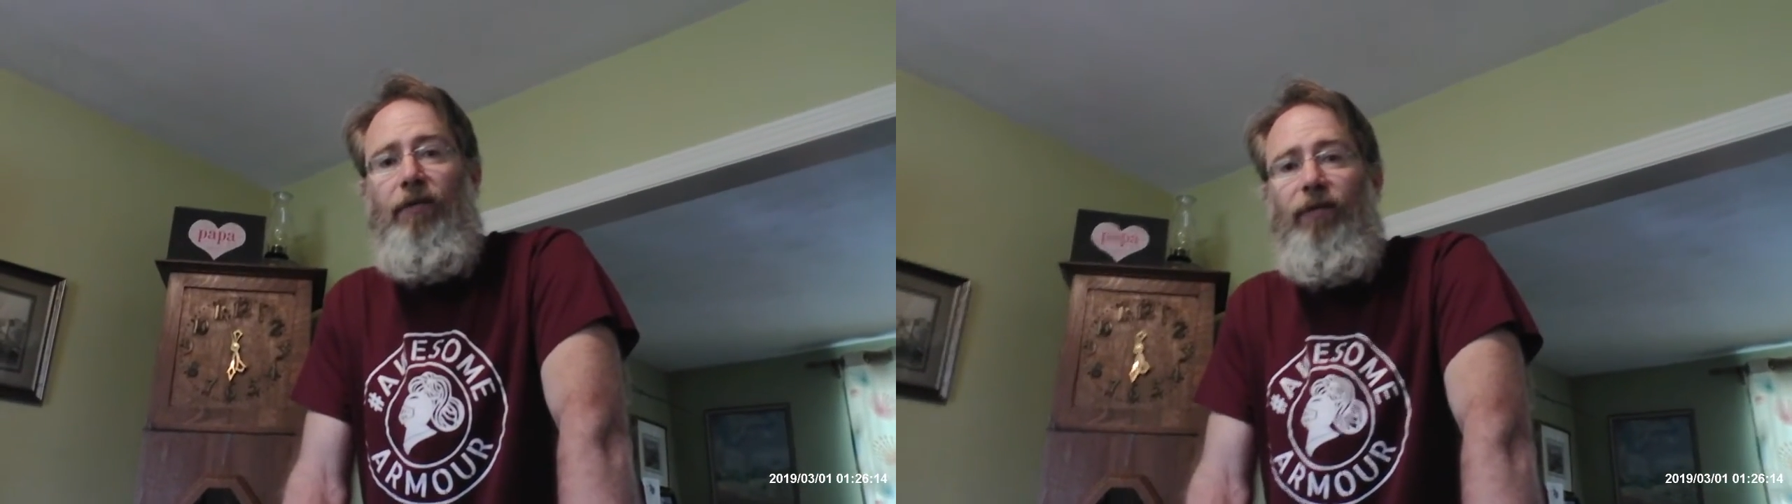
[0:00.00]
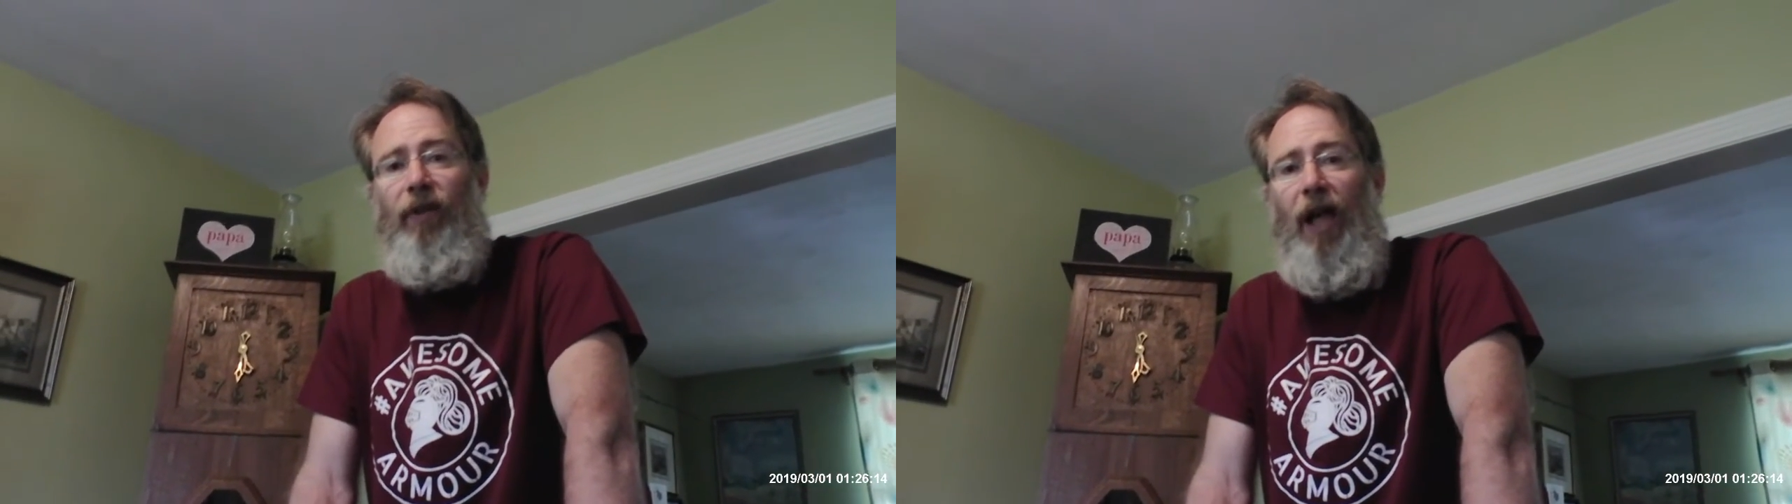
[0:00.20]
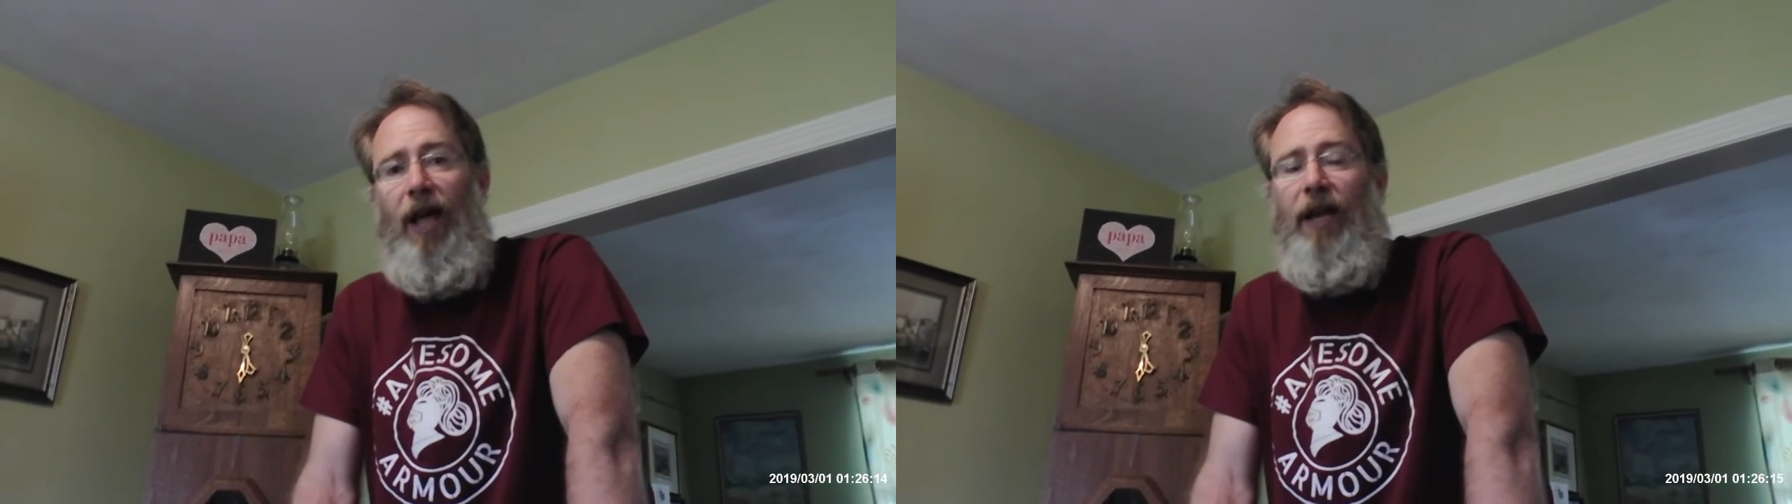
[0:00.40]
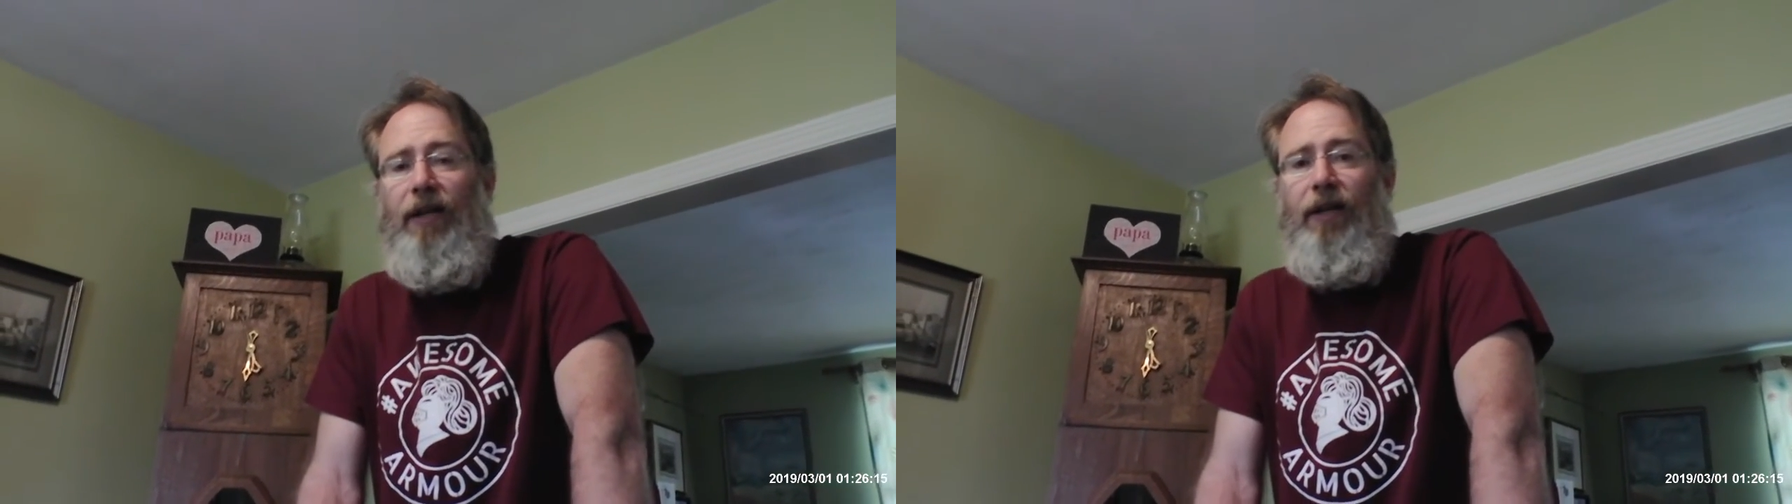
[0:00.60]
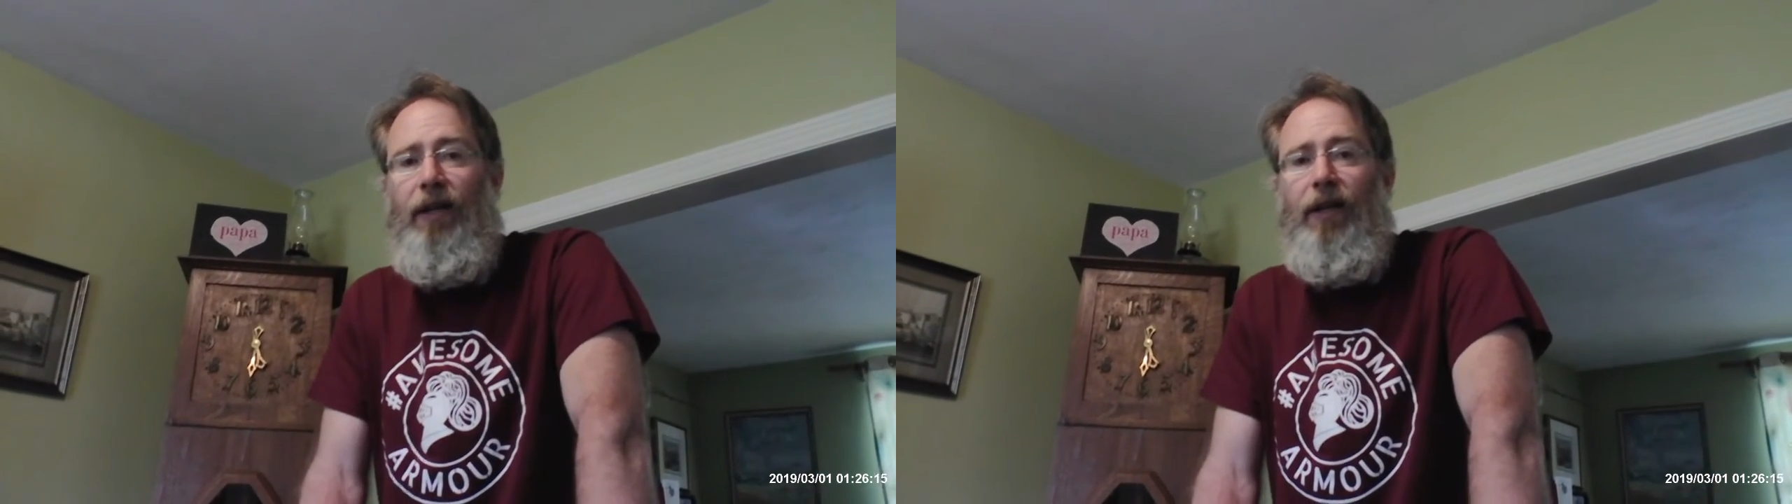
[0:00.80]
flight
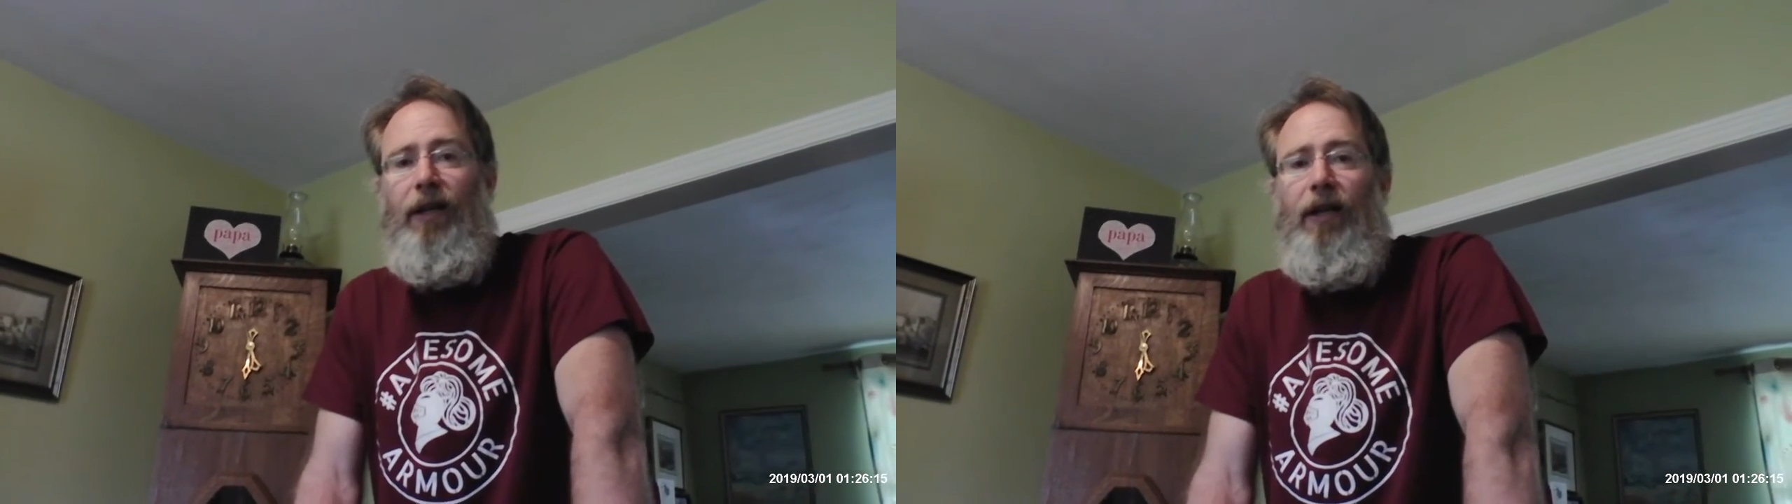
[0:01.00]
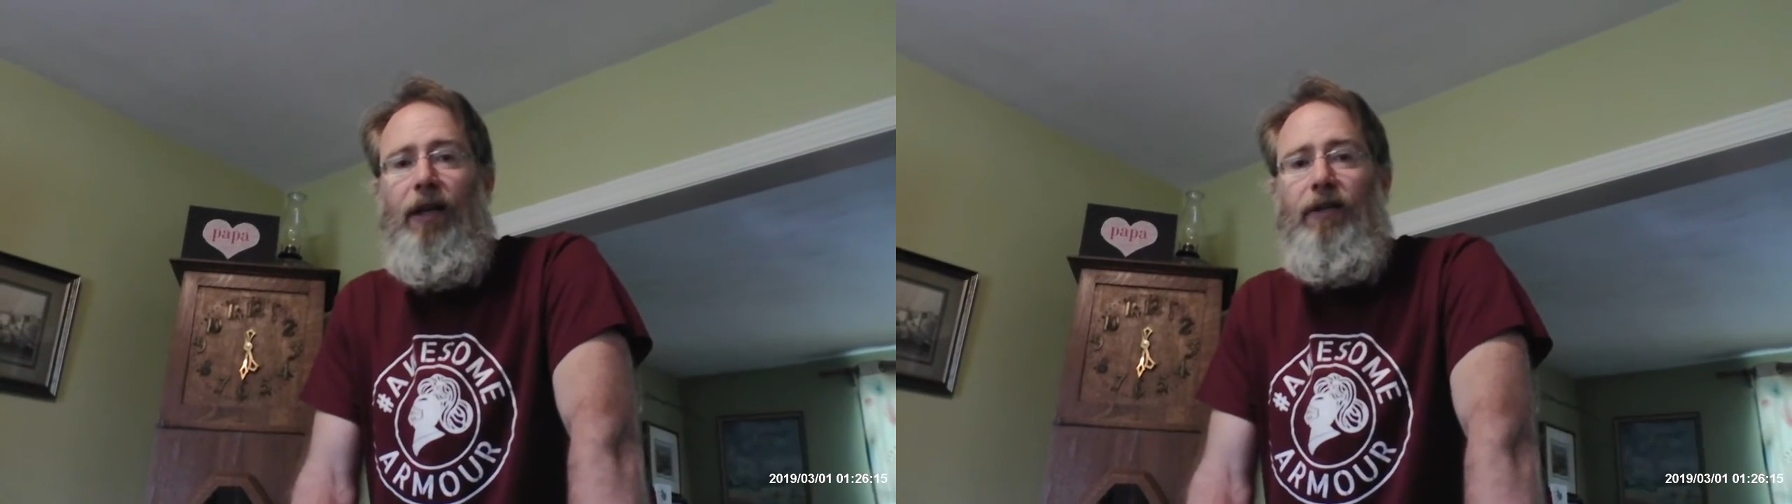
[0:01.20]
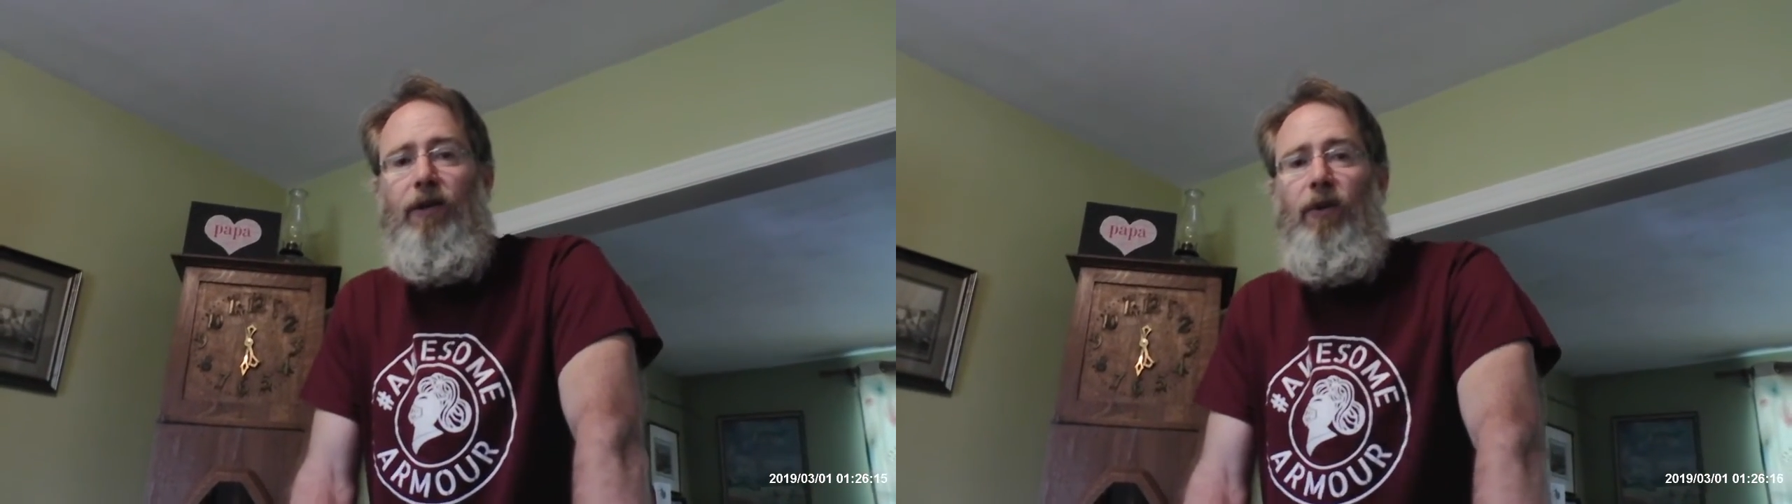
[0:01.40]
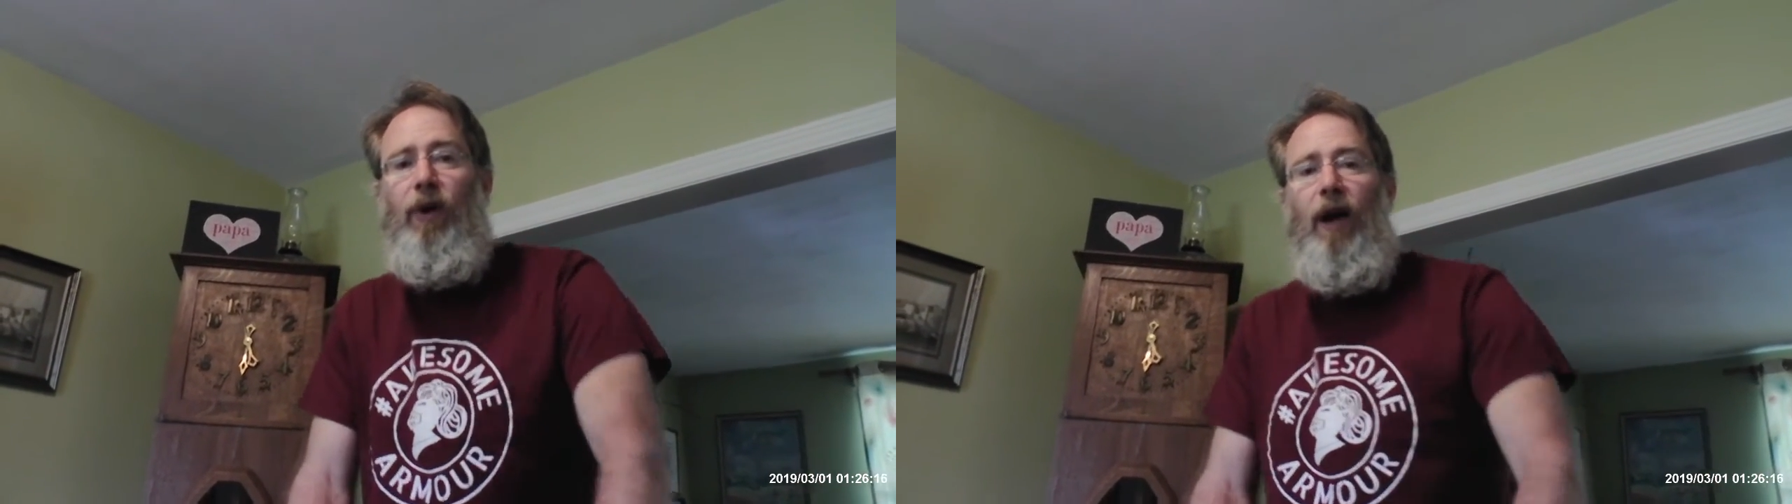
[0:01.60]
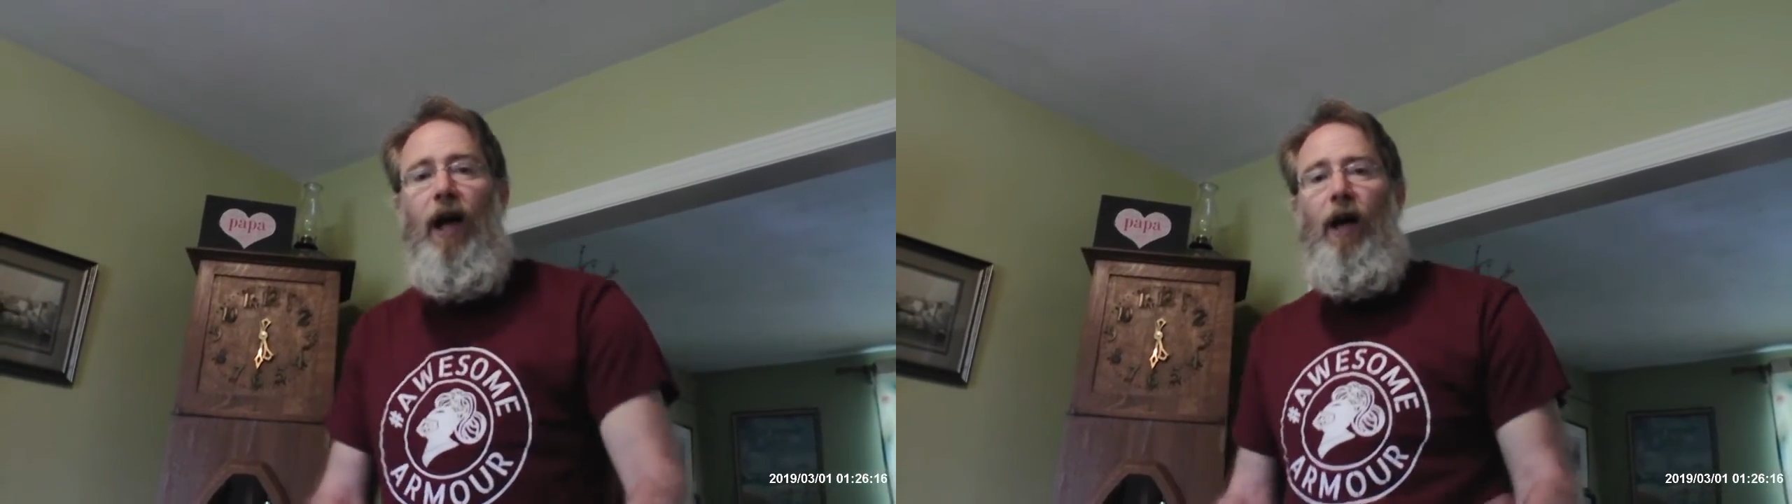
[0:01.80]
to
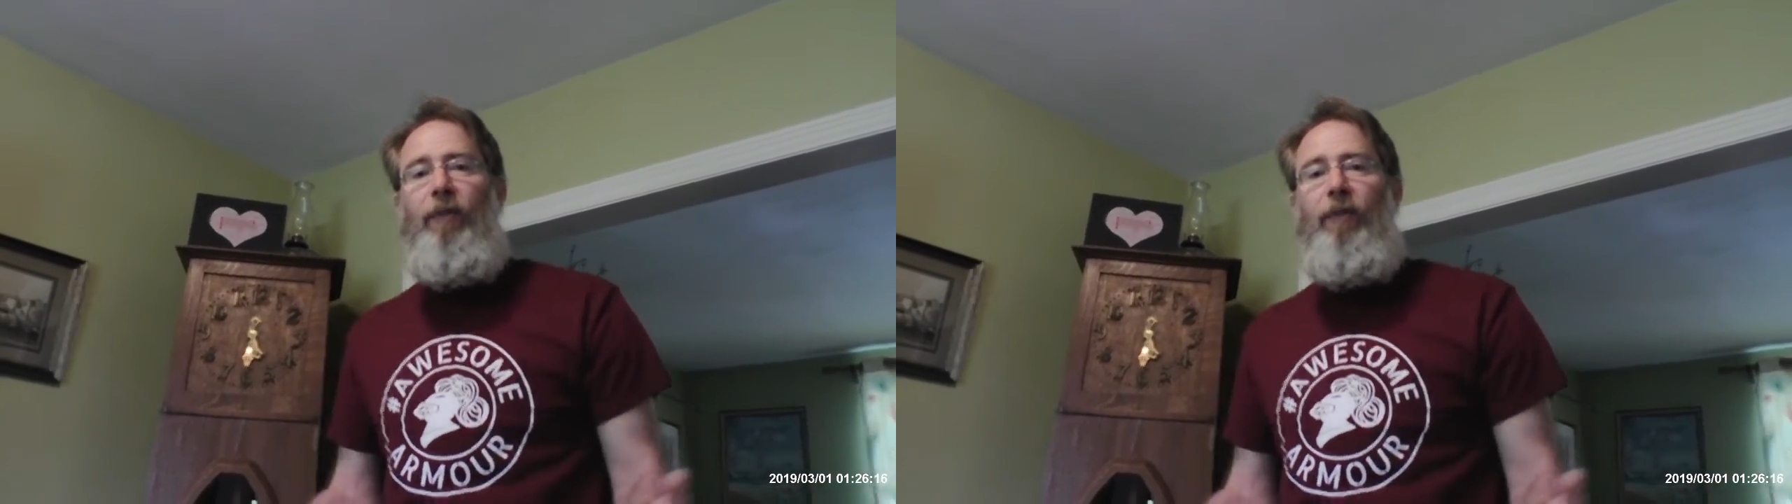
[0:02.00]
help